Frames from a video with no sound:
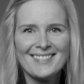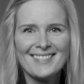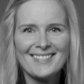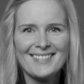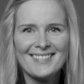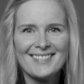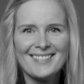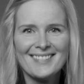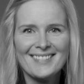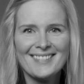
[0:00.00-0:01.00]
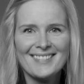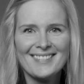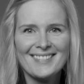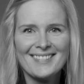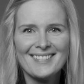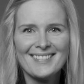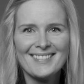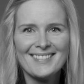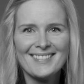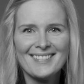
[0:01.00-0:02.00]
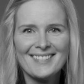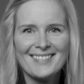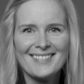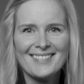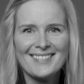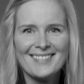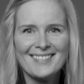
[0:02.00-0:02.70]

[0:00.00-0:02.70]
(silence)